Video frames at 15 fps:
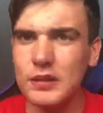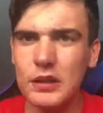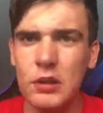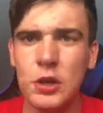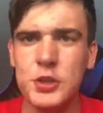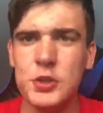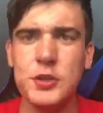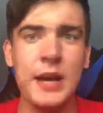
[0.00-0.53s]

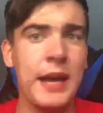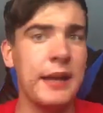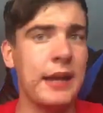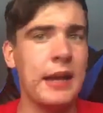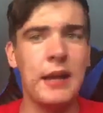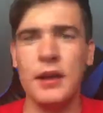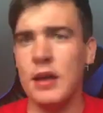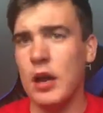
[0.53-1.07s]
I do get
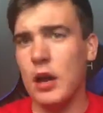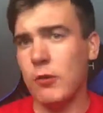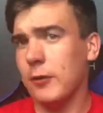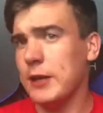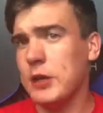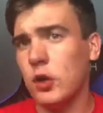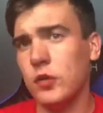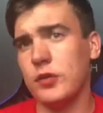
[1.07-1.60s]
that. A
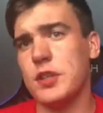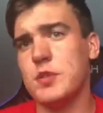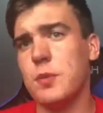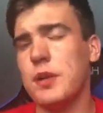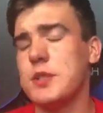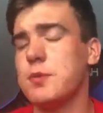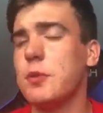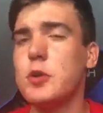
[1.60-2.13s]
really obvious
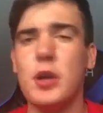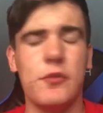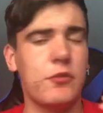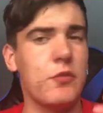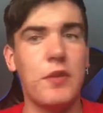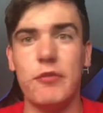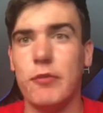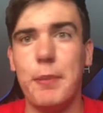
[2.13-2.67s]
one as well, you have
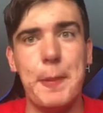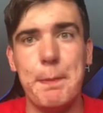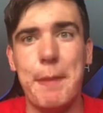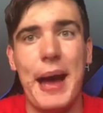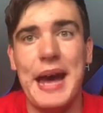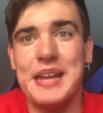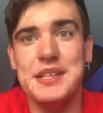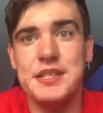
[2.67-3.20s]
to have never been
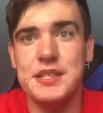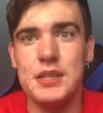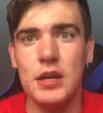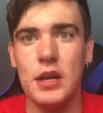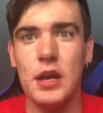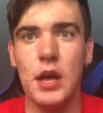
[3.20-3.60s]
banned,